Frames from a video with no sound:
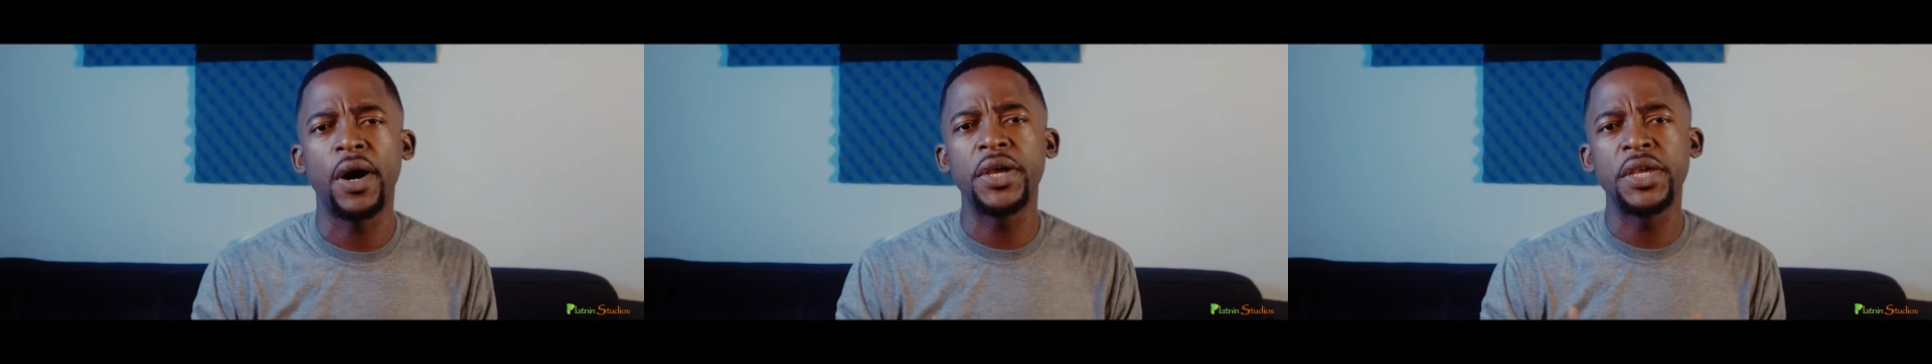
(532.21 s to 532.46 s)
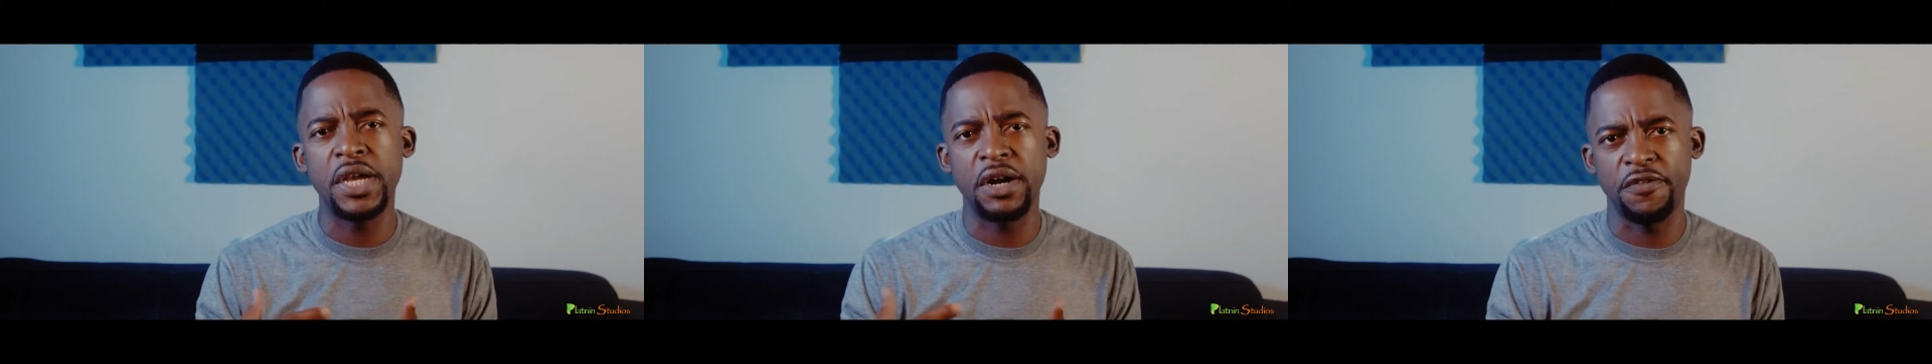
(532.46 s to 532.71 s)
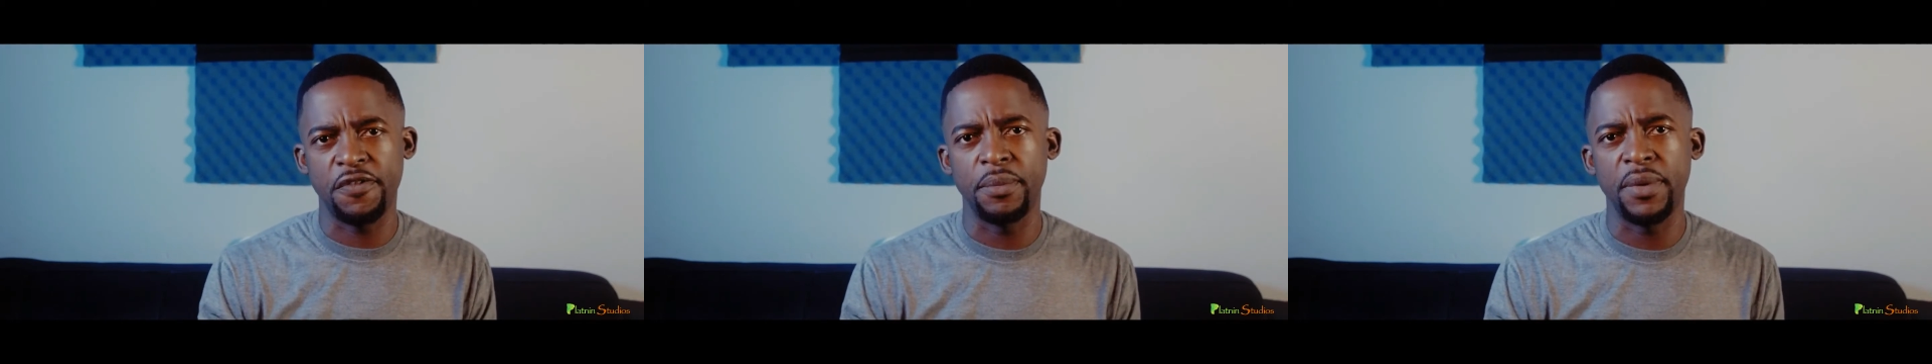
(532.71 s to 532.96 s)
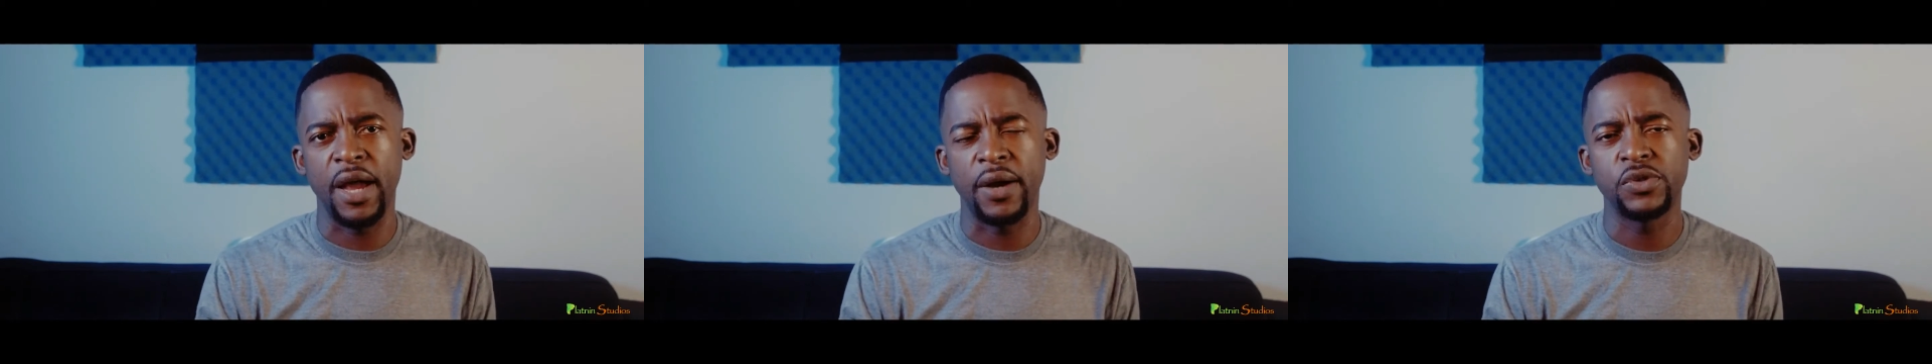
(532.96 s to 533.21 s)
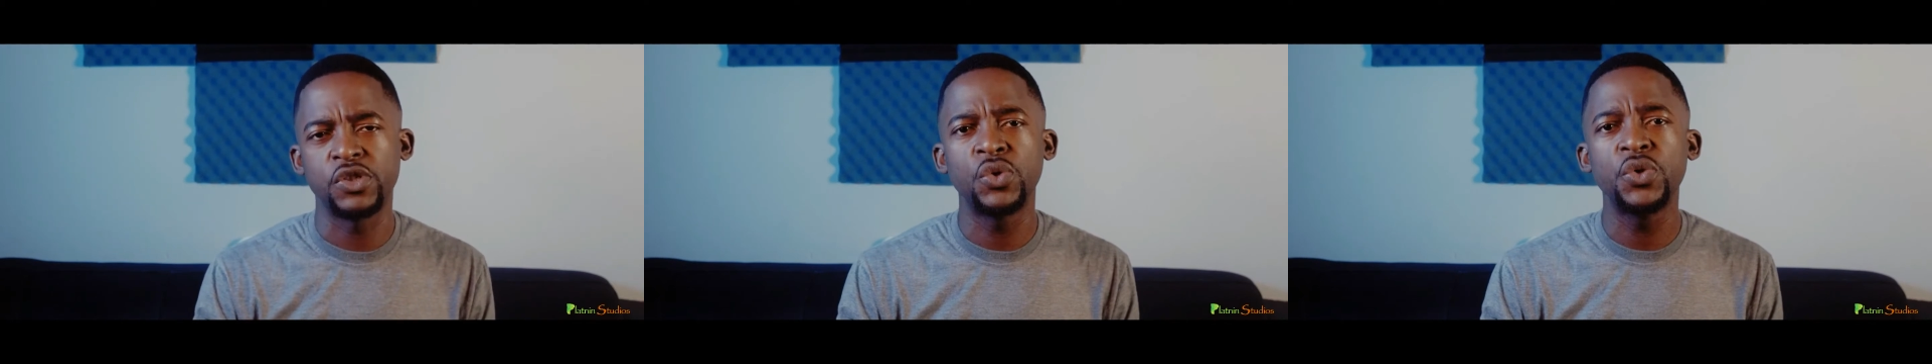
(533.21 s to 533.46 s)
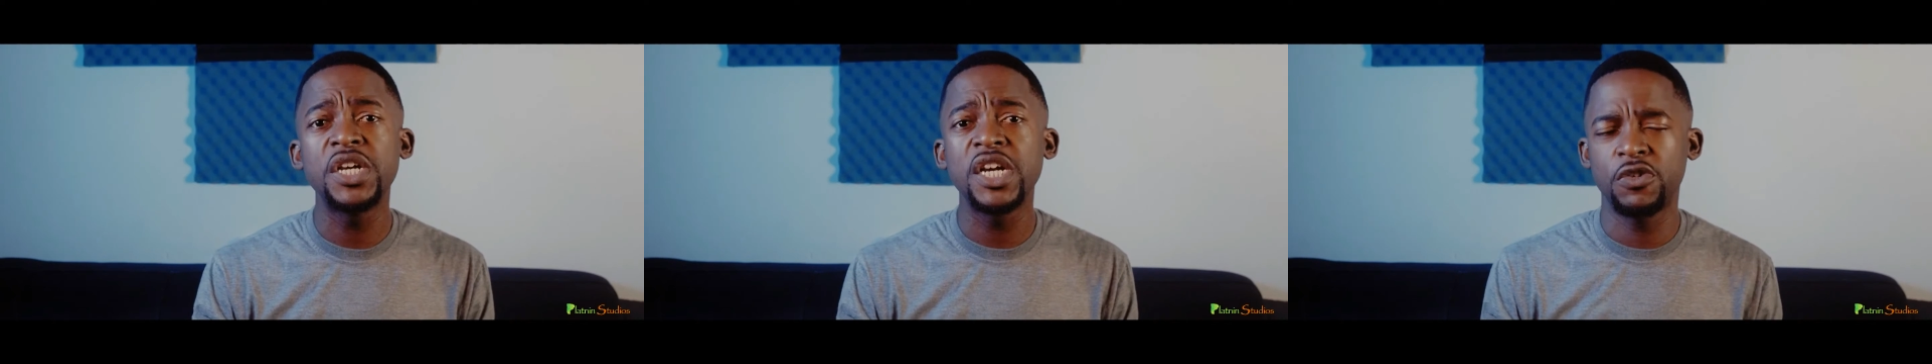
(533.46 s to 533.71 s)
a year from now,
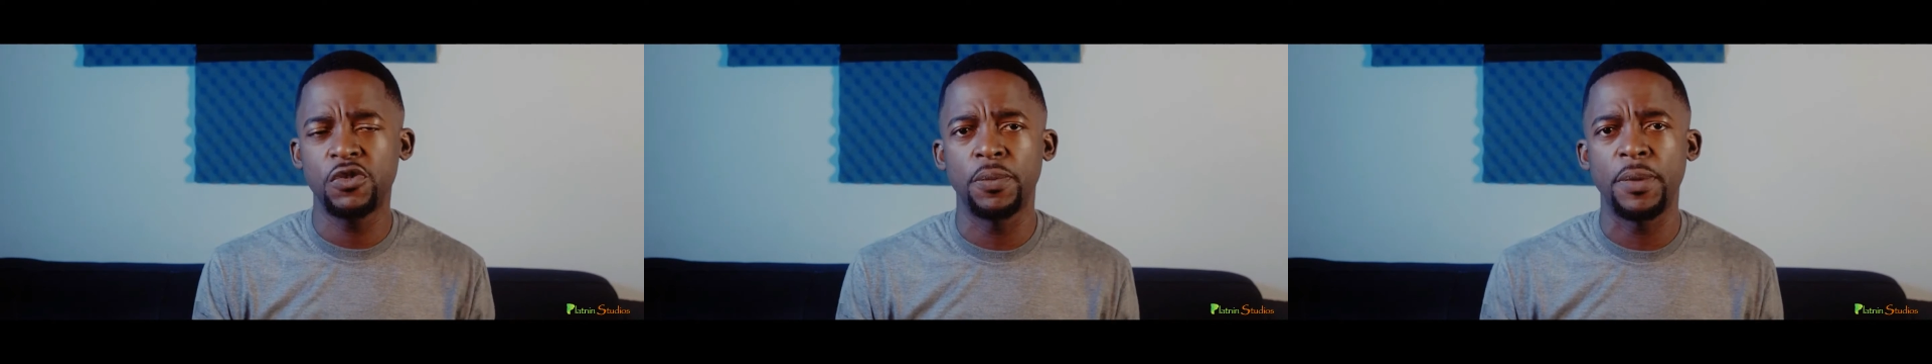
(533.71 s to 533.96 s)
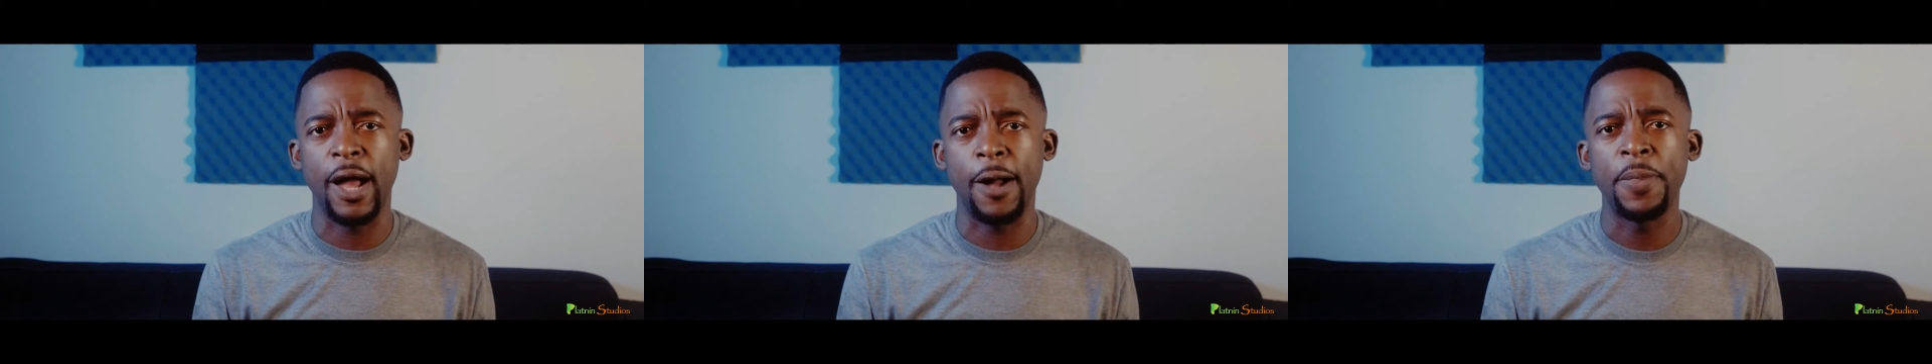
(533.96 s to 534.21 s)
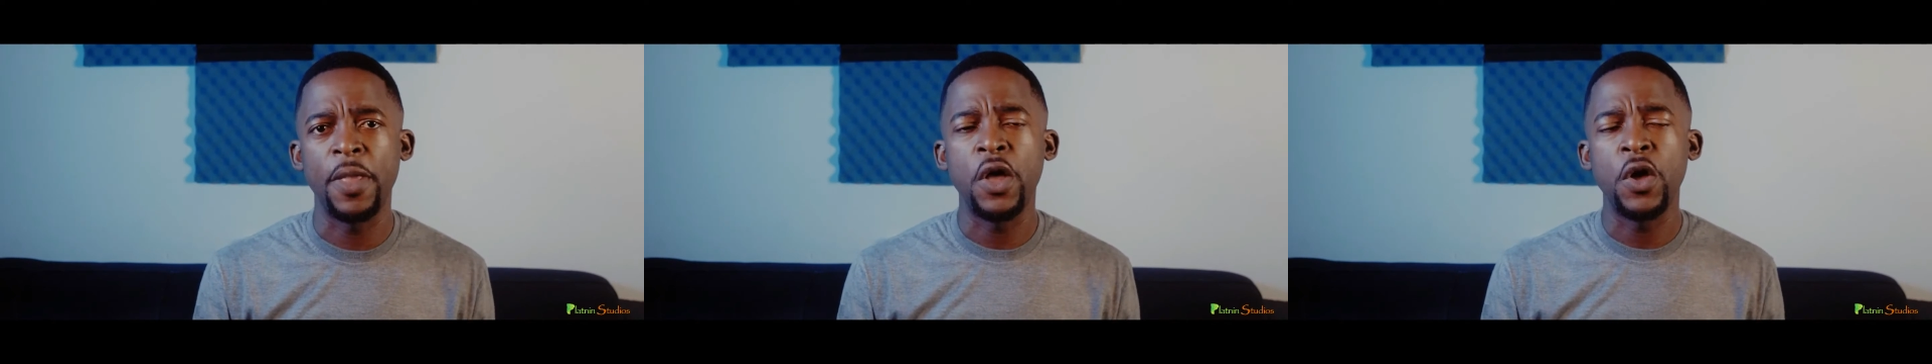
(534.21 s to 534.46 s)
2 years from now?